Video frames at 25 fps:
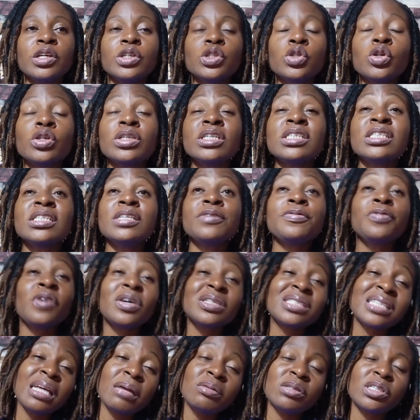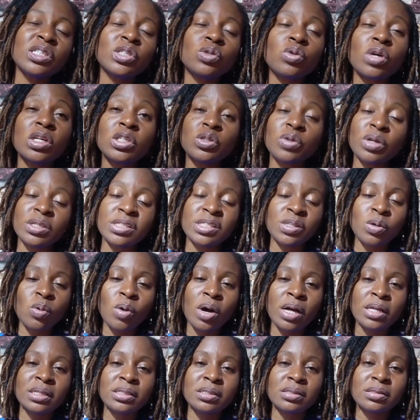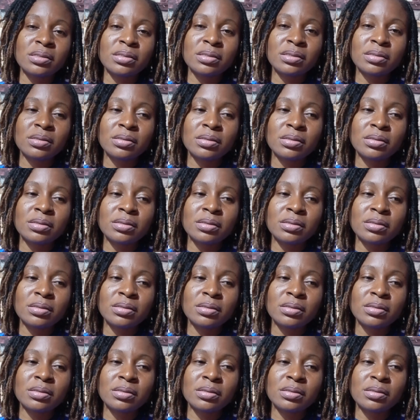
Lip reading: So this is the first time since 2021